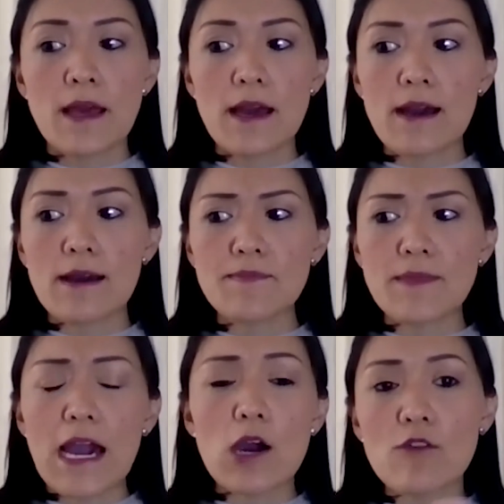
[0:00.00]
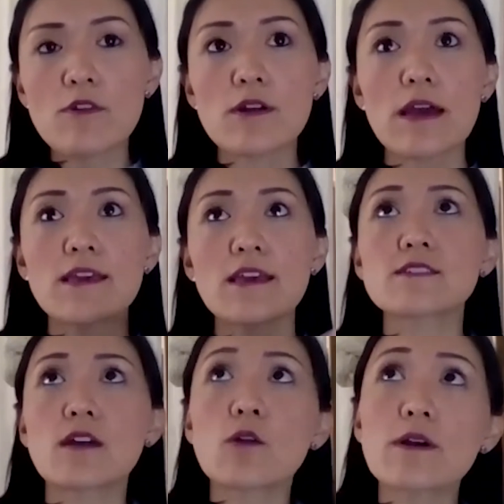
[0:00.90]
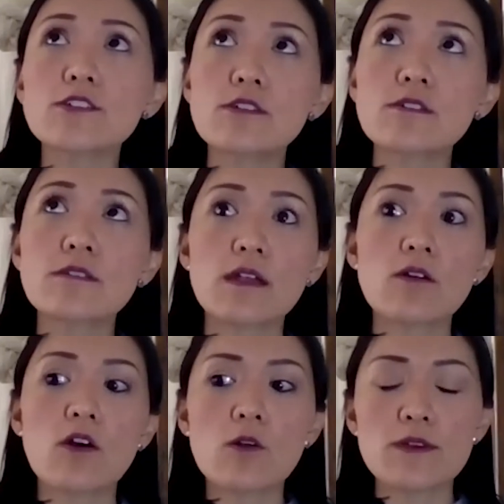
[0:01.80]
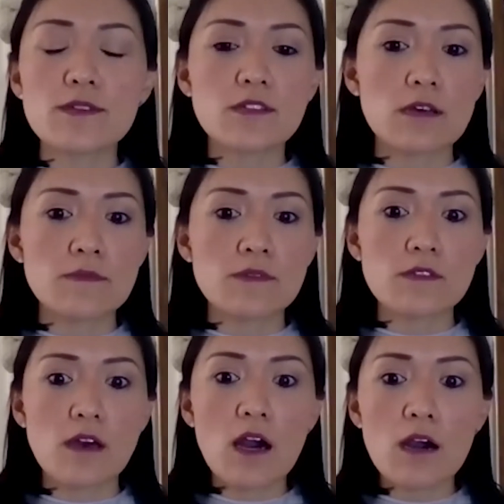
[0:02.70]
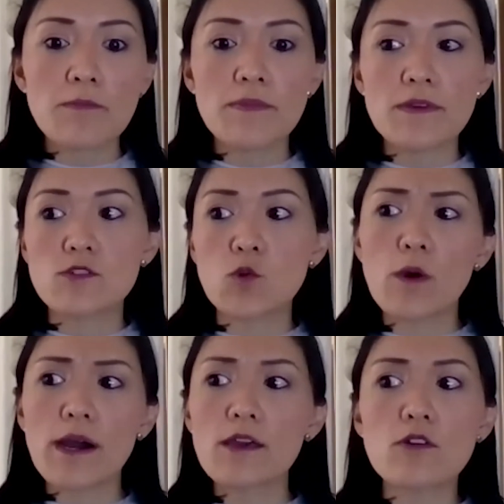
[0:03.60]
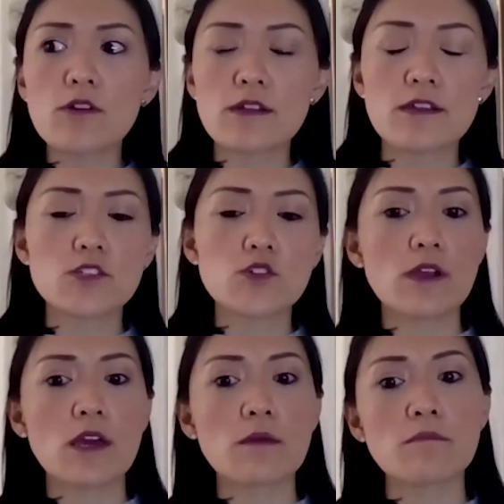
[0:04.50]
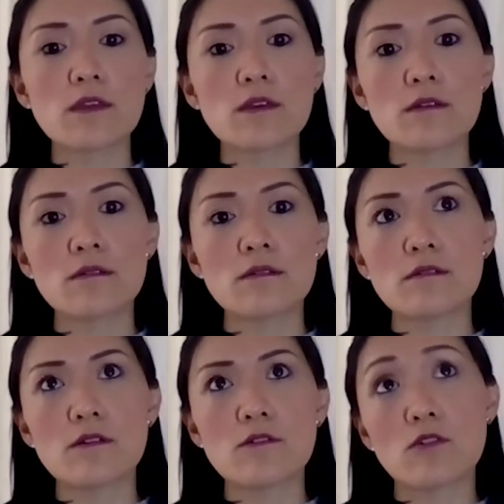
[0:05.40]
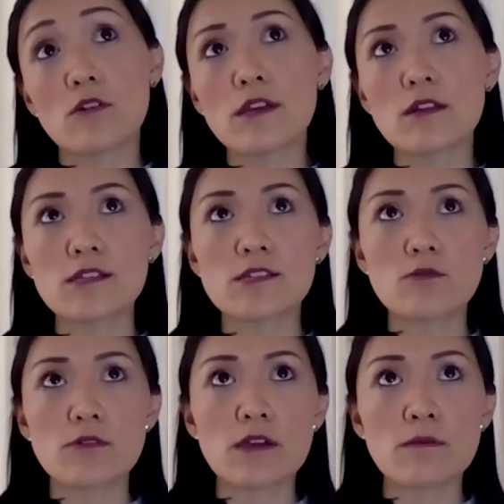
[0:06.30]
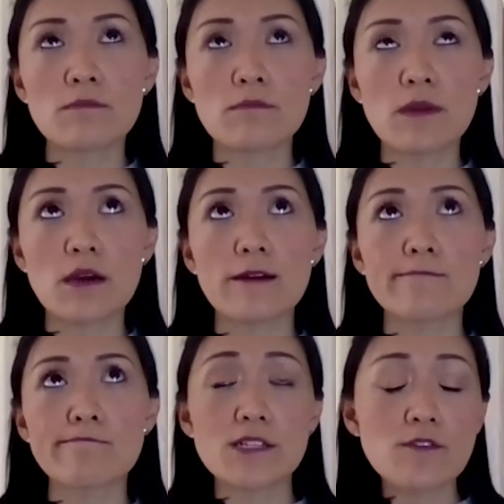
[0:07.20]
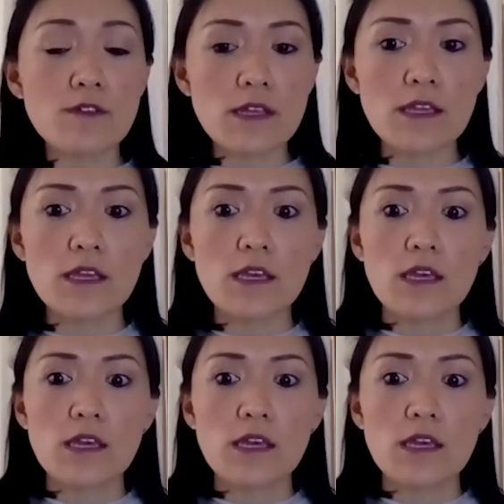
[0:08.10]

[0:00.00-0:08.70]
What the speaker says: However, I guess a question that always comes up is why organized crime organized crime activity